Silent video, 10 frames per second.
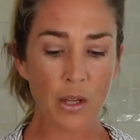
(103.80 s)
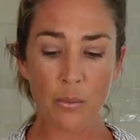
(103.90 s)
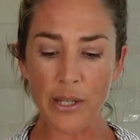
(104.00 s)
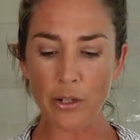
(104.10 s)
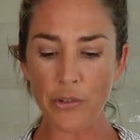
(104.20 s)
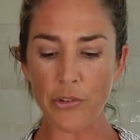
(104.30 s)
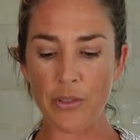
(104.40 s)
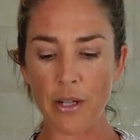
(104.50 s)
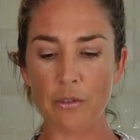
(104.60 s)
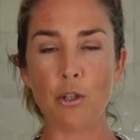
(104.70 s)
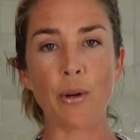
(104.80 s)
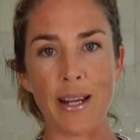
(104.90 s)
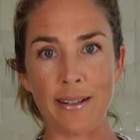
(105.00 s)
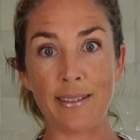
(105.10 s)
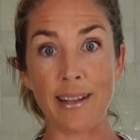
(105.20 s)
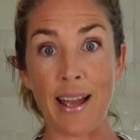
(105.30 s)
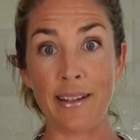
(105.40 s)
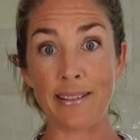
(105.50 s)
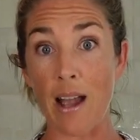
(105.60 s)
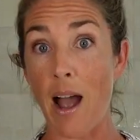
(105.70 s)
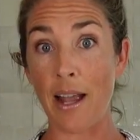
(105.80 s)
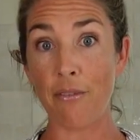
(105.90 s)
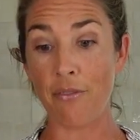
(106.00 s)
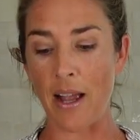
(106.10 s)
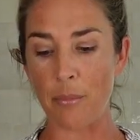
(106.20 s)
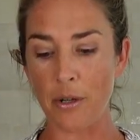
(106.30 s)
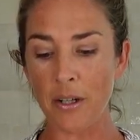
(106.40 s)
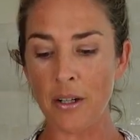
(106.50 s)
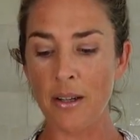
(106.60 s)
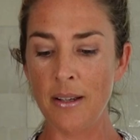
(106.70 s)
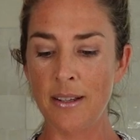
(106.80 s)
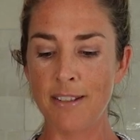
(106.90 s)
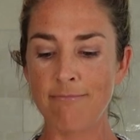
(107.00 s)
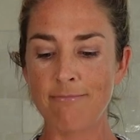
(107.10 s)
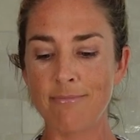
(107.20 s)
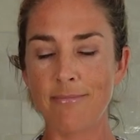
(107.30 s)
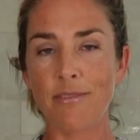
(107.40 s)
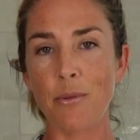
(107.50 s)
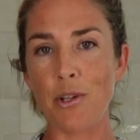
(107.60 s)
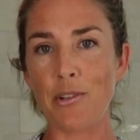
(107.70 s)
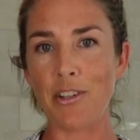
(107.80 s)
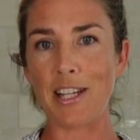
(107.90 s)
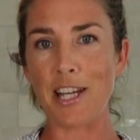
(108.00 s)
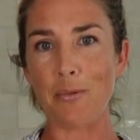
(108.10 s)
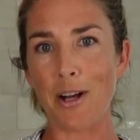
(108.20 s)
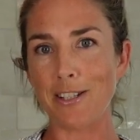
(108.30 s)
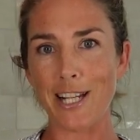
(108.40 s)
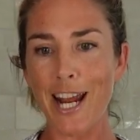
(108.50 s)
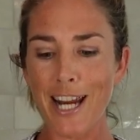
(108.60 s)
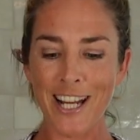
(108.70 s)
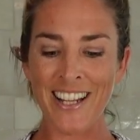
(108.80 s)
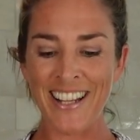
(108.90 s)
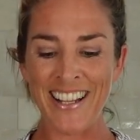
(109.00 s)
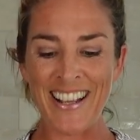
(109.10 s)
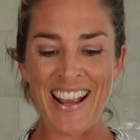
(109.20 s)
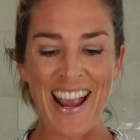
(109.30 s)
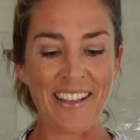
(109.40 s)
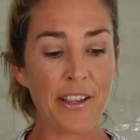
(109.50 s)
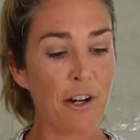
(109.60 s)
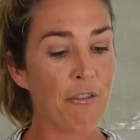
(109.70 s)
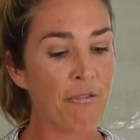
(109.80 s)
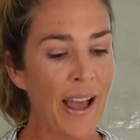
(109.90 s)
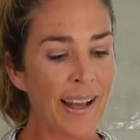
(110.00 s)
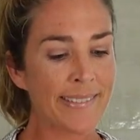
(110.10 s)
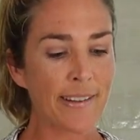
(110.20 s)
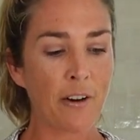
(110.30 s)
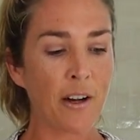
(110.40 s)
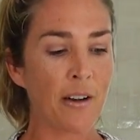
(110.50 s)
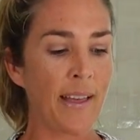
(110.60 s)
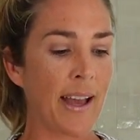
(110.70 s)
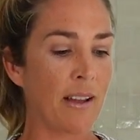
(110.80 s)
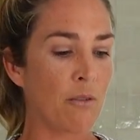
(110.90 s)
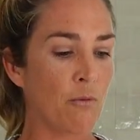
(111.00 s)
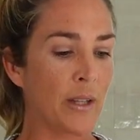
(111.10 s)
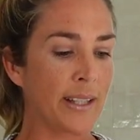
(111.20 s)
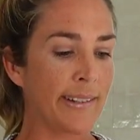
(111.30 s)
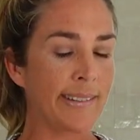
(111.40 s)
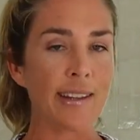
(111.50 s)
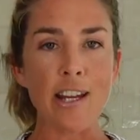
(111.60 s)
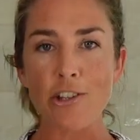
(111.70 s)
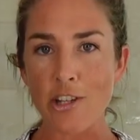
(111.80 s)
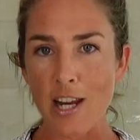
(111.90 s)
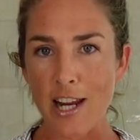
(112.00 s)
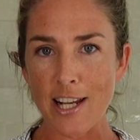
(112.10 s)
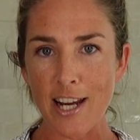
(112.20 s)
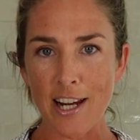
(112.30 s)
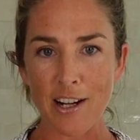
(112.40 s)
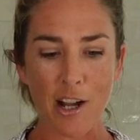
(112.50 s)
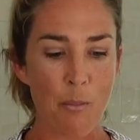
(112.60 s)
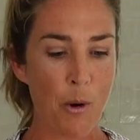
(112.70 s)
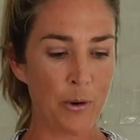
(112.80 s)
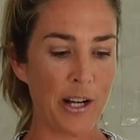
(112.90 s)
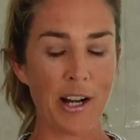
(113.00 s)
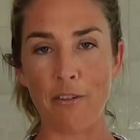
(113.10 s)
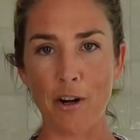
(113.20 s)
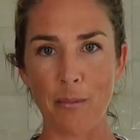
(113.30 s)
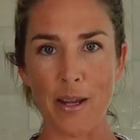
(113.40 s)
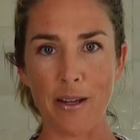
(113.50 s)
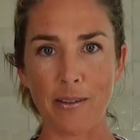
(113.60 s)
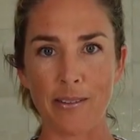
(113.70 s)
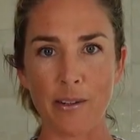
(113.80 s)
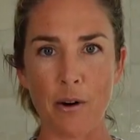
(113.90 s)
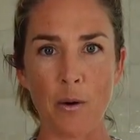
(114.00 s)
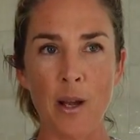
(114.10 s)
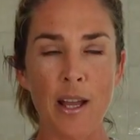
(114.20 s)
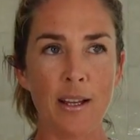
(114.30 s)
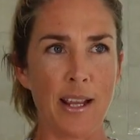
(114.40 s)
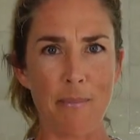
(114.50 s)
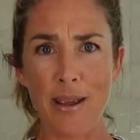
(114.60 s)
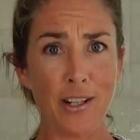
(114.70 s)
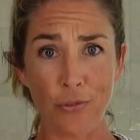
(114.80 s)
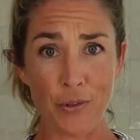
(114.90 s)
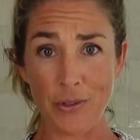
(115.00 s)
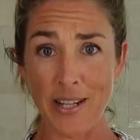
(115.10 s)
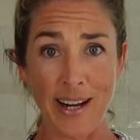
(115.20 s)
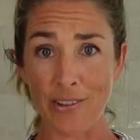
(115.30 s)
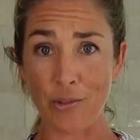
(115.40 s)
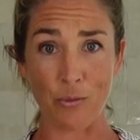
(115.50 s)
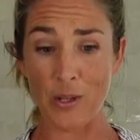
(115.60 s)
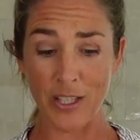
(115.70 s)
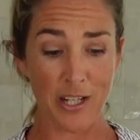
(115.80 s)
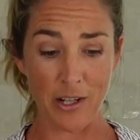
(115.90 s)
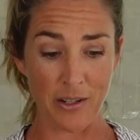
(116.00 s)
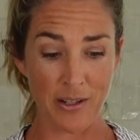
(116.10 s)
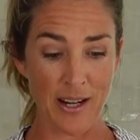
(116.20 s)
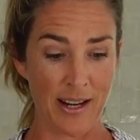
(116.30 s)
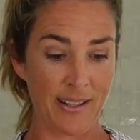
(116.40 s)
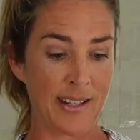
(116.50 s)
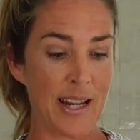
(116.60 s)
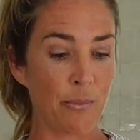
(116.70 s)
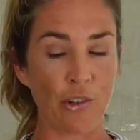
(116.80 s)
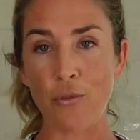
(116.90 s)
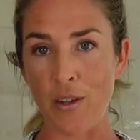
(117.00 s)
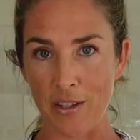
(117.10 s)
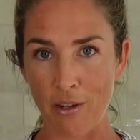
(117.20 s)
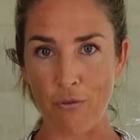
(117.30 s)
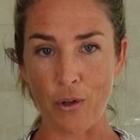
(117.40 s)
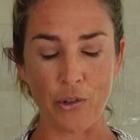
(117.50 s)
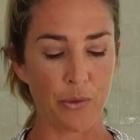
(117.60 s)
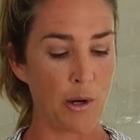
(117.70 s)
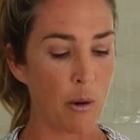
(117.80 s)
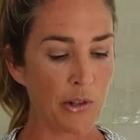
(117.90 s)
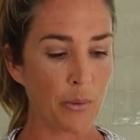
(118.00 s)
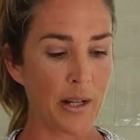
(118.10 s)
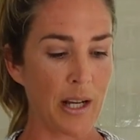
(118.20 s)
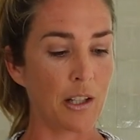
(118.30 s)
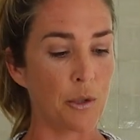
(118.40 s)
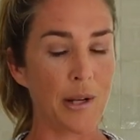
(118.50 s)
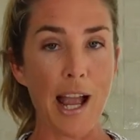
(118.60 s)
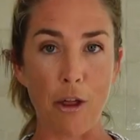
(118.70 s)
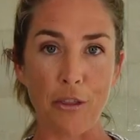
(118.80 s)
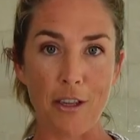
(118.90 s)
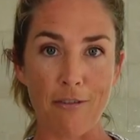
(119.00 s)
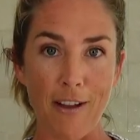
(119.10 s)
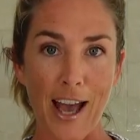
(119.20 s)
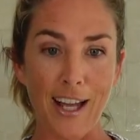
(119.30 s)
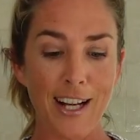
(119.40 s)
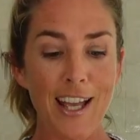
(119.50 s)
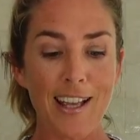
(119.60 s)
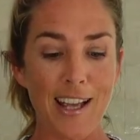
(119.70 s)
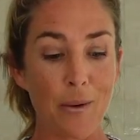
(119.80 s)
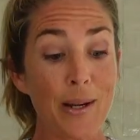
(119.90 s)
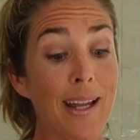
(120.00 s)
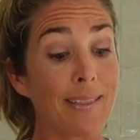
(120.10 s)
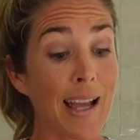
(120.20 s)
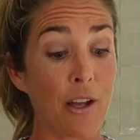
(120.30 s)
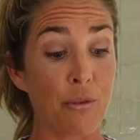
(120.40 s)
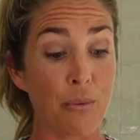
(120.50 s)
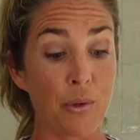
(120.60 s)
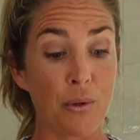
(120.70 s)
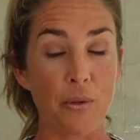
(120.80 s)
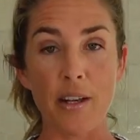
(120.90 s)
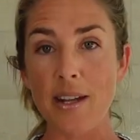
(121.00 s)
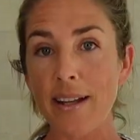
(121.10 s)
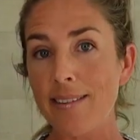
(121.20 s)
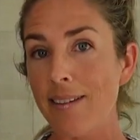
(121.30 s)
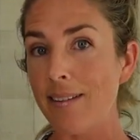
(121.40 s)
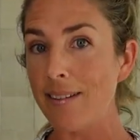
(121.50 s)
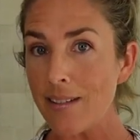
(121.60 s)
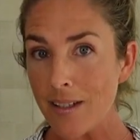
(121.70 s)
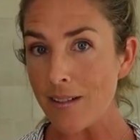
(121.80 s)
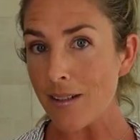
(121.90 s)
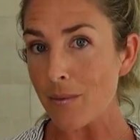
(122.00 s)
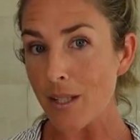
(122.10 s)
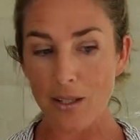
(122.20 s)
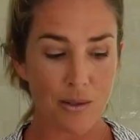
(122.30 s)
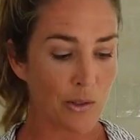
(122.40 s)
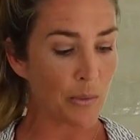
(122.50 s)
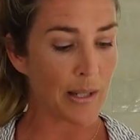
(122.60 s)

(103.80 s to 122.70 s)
We can also think of the grains as high fiber. We're using quinoa today. And then our fats are that really satiating component of our meal. So it makes food taste really good. It keeps us feeling full. So we always want to include healthy fat. And we get that through the nuts and the seeds that we use.